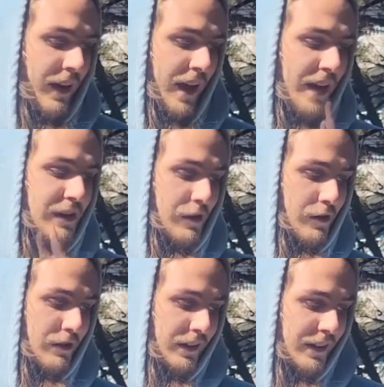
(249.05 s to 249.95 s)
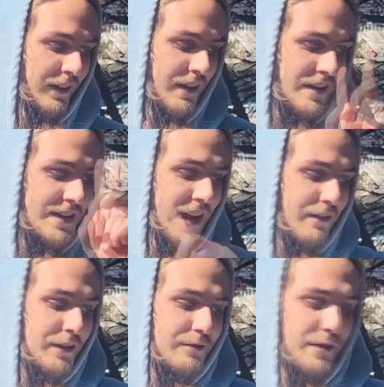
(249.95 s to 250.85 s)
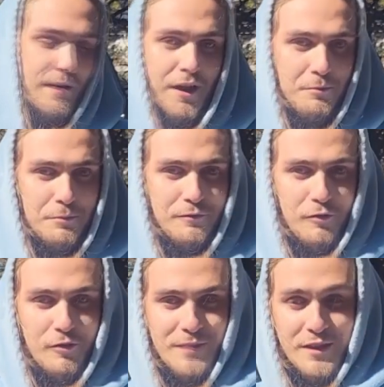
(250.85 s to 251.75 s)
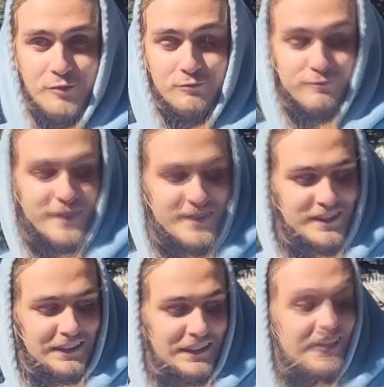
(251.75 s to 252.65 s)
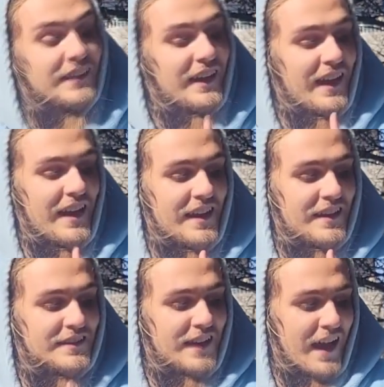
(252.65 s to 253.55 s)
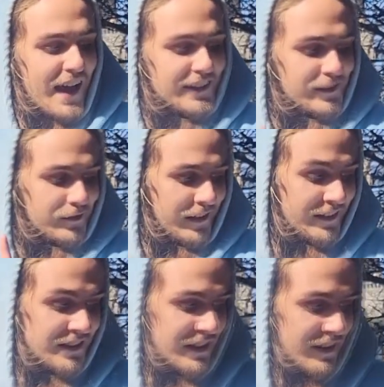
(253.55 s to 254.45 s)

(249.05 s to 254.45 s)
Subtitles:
Anywho, now that you know how to perform a real and accurate